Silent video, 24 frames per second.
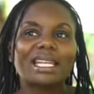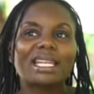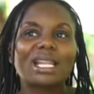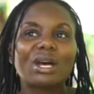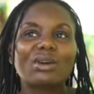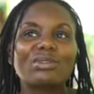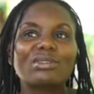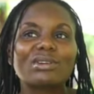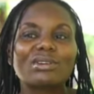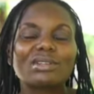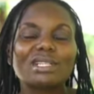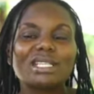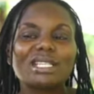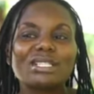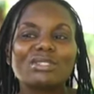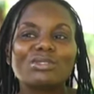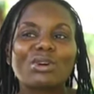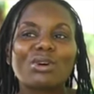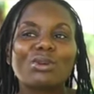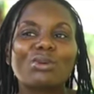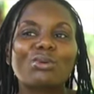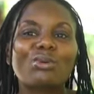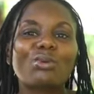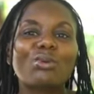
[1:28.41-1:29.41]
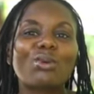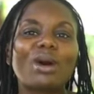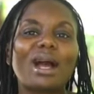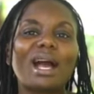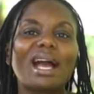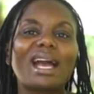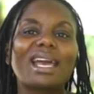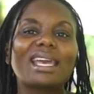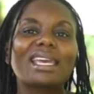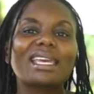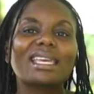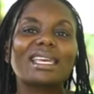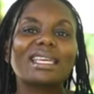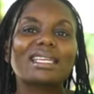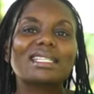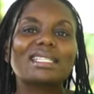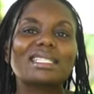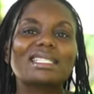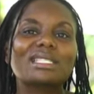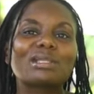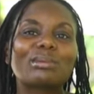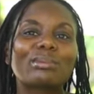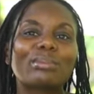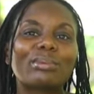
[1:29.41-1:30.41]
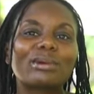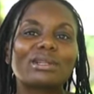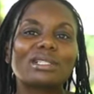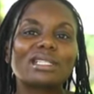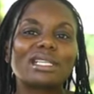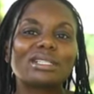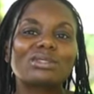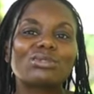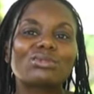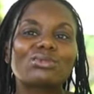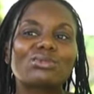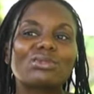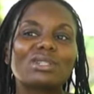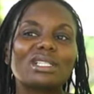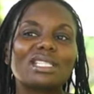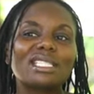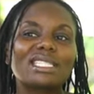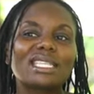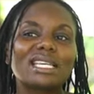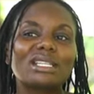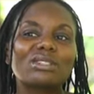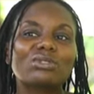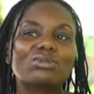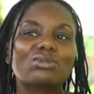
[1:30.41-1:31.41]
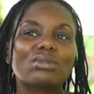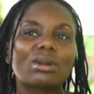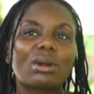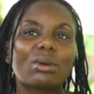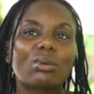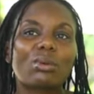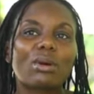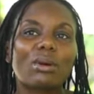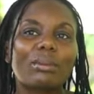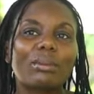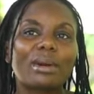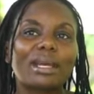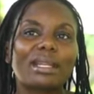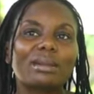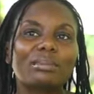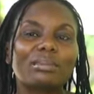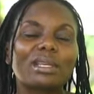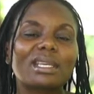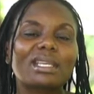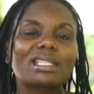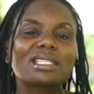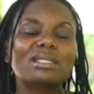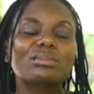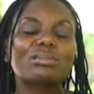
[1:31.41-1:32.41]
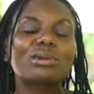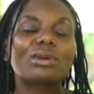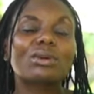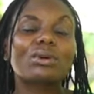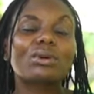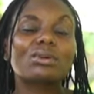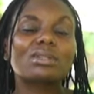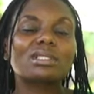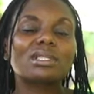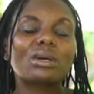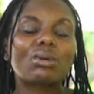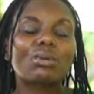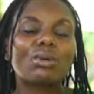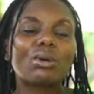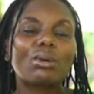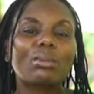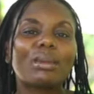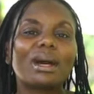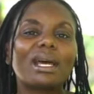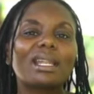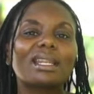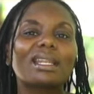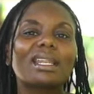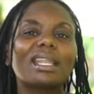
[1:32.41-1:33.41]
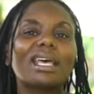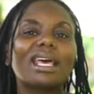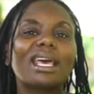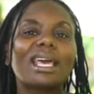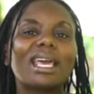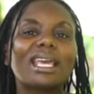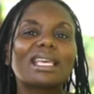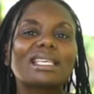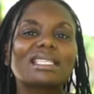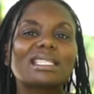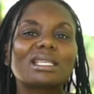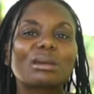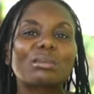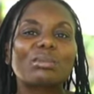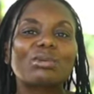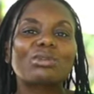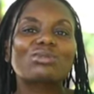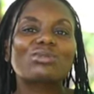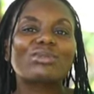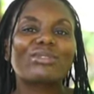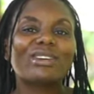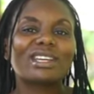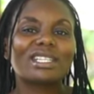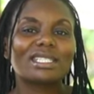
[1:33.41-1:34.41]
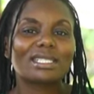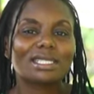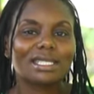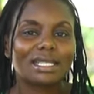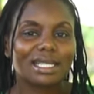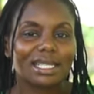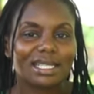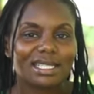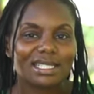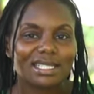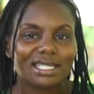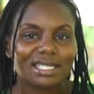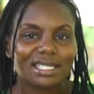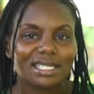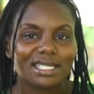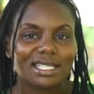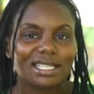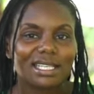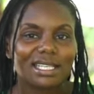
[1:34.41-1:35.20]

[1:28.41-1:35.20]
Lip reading: Now, the reason why it is important to listen to a woman is because a woman is able to ventilate,